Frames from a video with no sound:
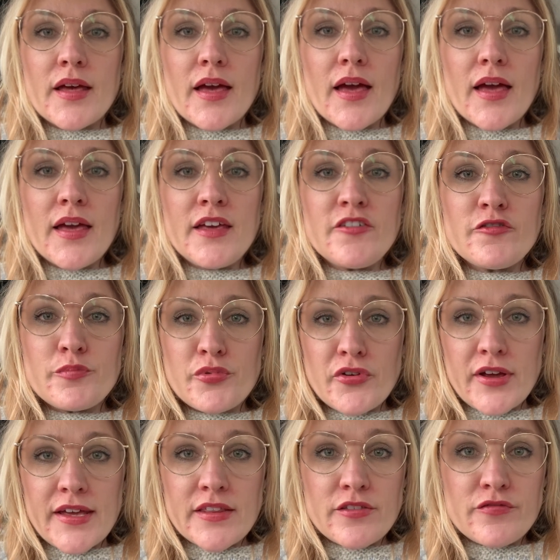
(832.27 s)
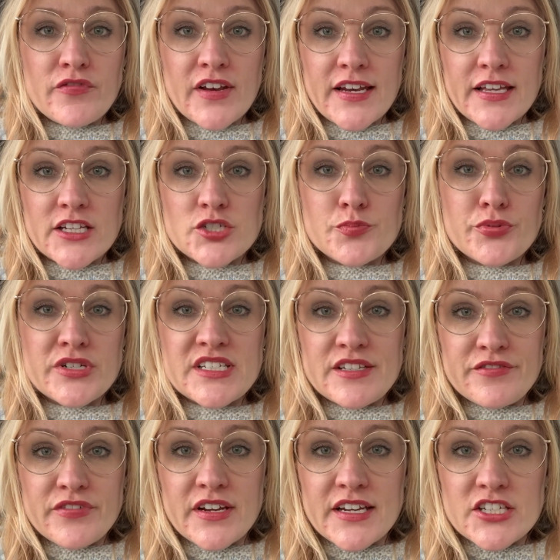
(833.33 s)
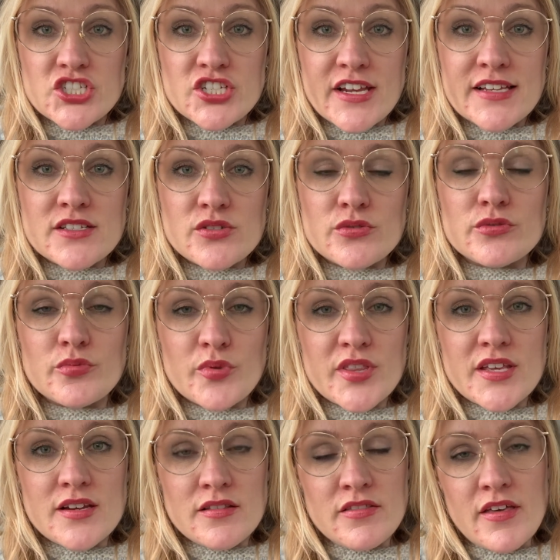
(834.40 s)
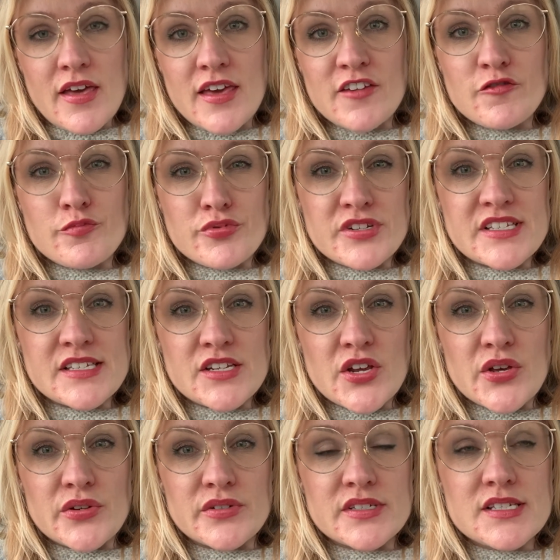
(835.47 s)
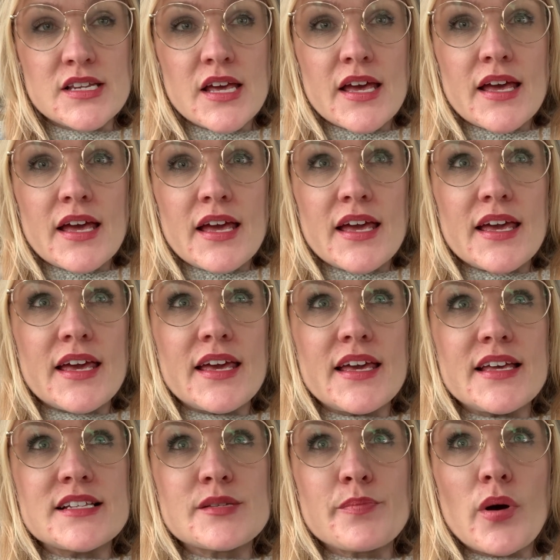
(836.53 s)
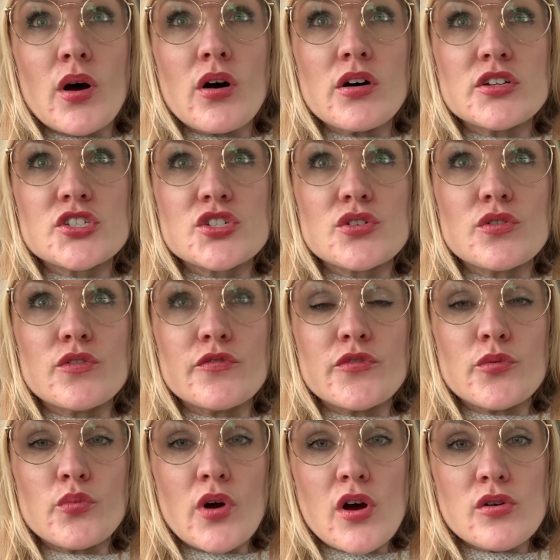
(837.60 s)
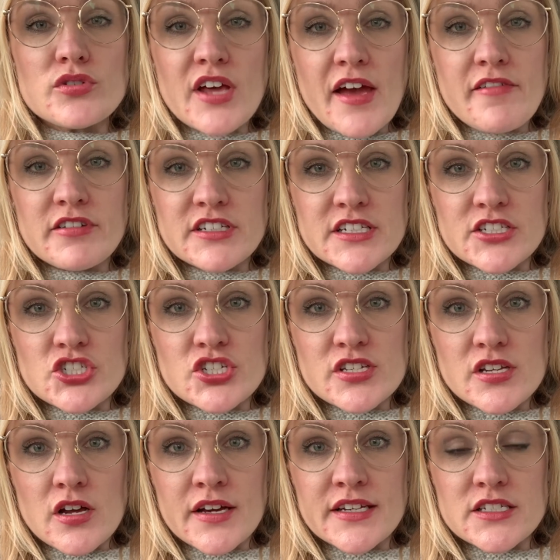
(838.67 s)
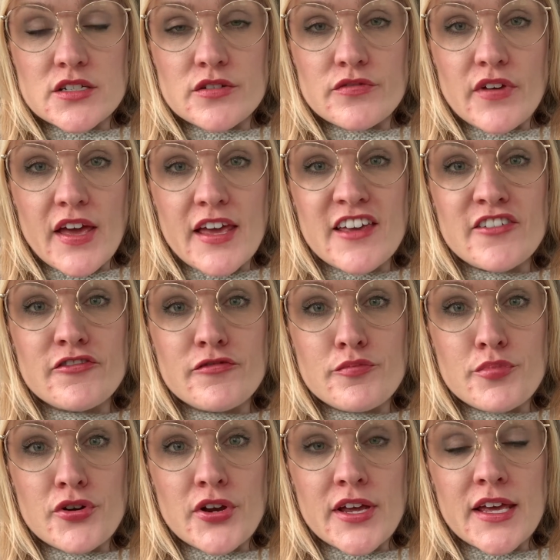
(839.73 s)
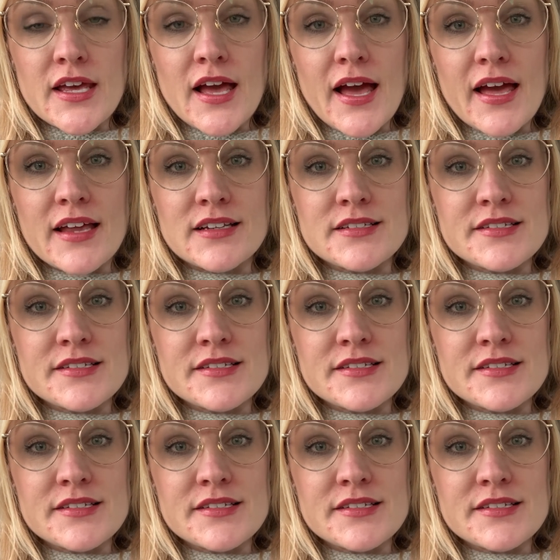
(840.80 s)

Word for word: Avebury, the village, pretty village nestled within the Avebury Stones, is part of the World Heritage Site of Avebury and